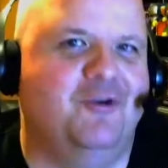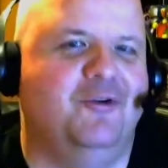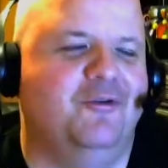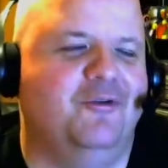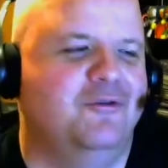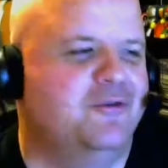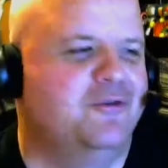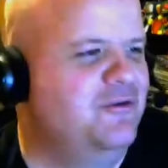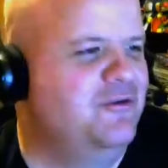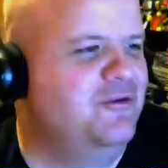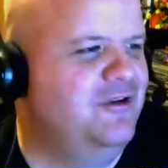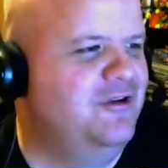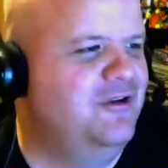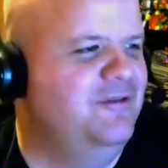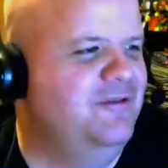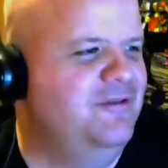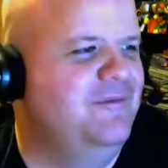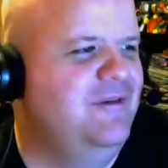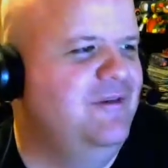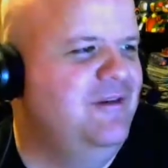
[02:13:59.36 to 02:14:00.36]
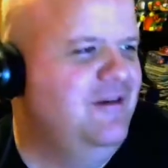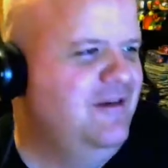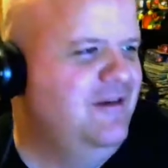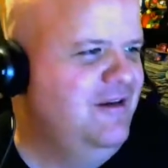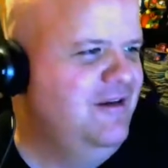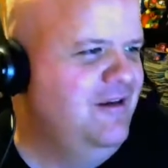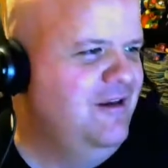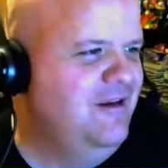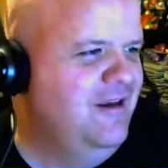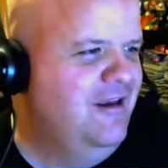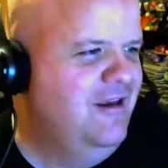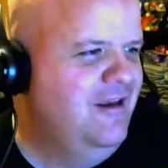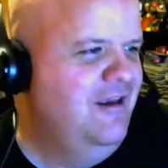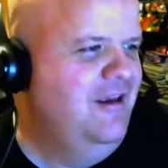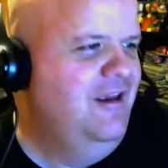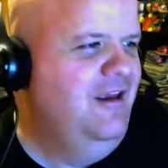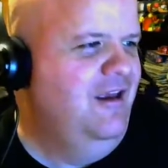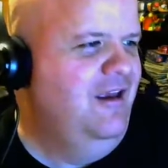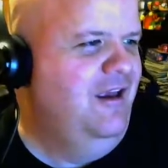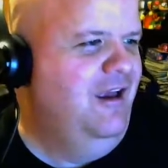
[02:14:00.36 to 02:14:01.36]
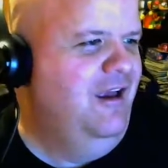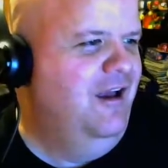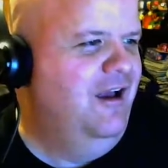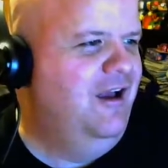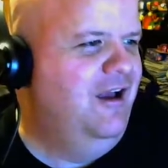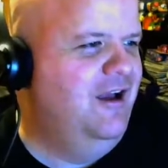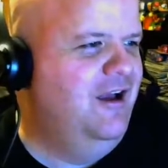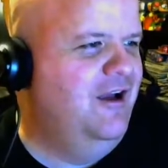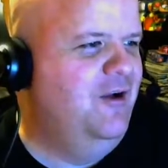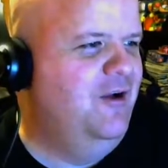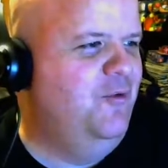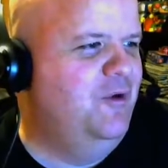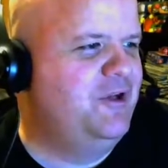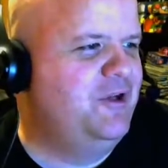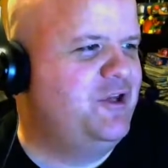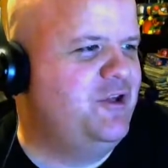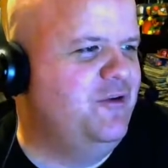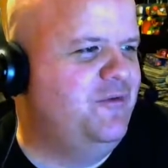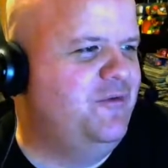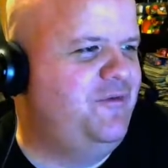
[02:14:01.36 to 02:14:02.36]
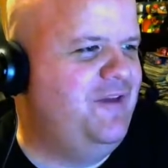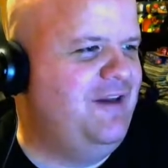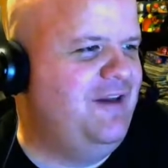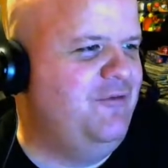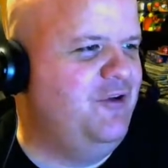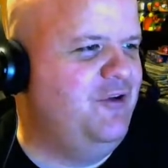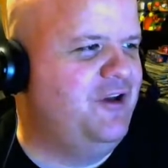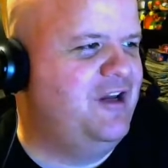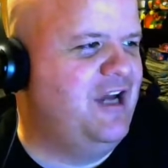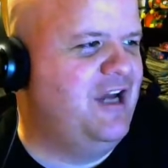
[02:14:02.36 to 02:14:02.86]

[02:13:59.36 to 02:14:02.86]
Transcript: Okay. What's your favorite comic